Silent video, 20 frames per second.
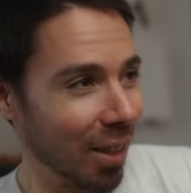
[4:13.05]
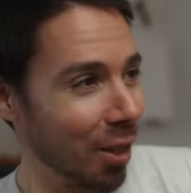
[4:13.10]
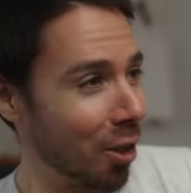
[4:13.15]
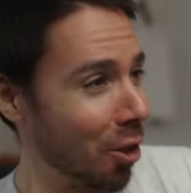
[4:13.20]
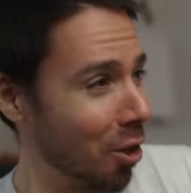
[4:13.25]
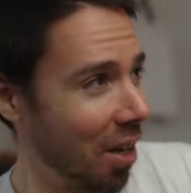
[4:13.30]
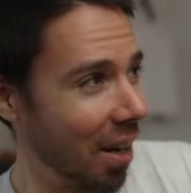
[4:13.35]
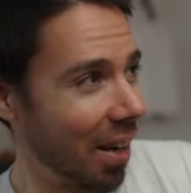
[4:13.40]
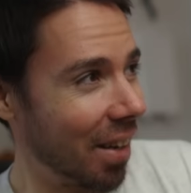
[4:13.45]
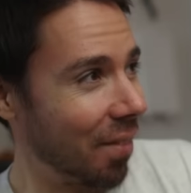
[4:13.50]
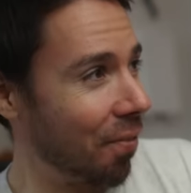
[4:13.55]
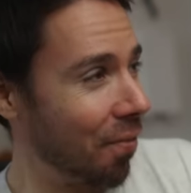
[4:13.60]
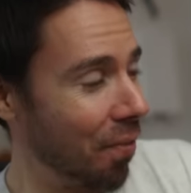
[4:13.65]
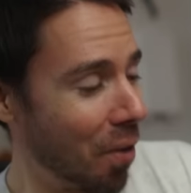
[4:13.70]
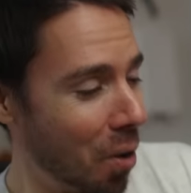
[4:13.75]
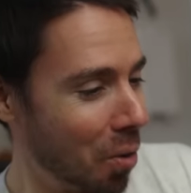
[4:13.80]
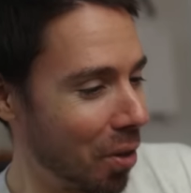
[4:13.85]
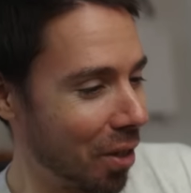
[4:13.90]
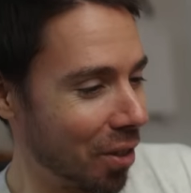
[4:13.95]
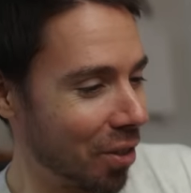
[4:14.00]
Could I
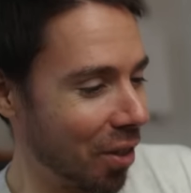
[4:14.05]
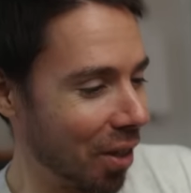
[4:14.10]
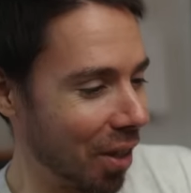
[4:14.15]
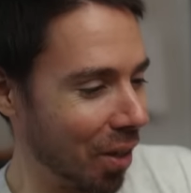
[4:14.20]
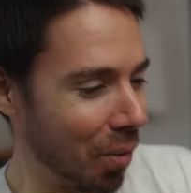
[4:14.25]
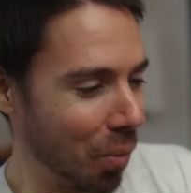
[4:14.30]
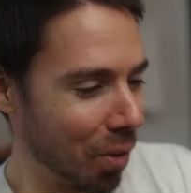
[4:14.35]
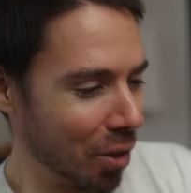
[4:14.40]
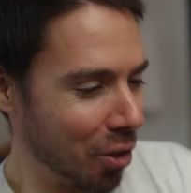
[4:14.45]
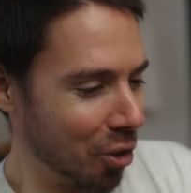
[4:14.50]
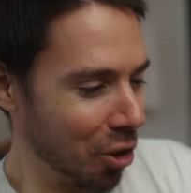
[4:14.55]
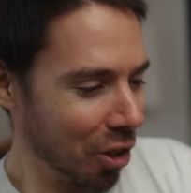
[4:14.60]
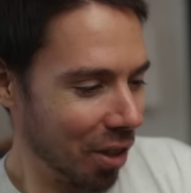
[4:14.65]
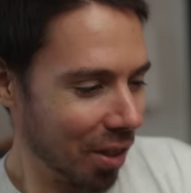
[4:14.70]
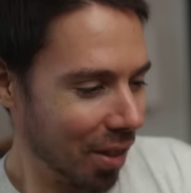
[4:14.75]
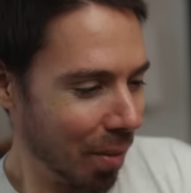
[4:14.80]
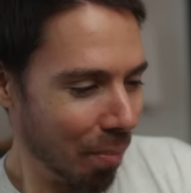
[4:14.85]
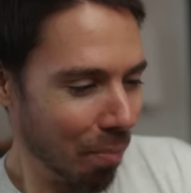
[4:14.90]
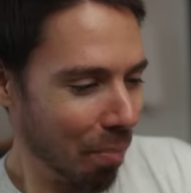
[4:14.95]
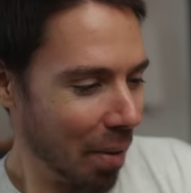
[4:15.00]
focus on it with
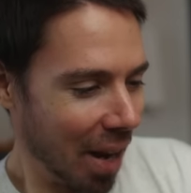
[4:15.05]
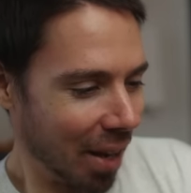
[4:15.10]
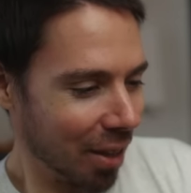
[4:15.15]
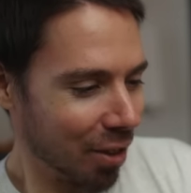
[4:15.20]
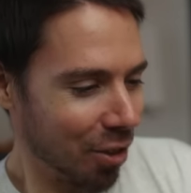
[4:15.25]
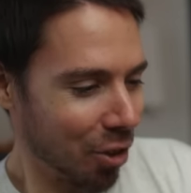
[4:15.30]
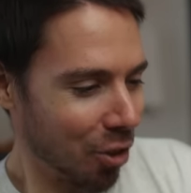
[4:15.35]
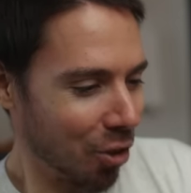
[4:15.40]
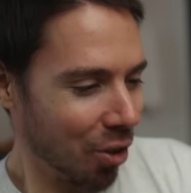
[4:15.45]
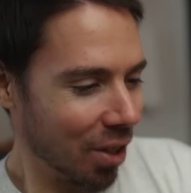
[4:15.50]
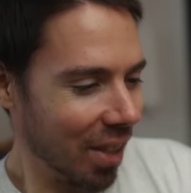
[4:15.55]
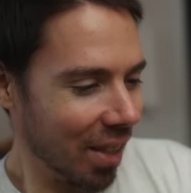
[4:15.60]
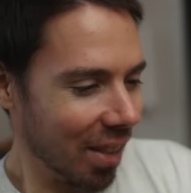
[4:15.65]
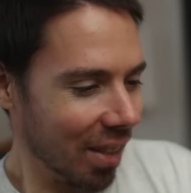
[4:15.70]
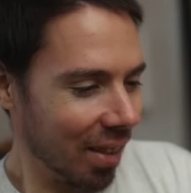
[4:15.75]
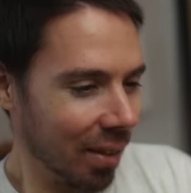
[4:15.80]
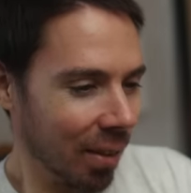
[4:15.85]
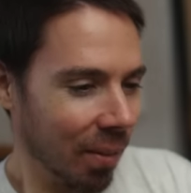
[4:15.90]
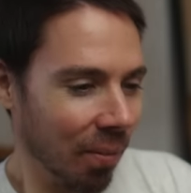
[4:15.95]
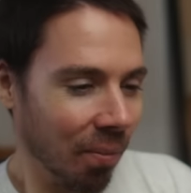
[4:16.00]
just a back screen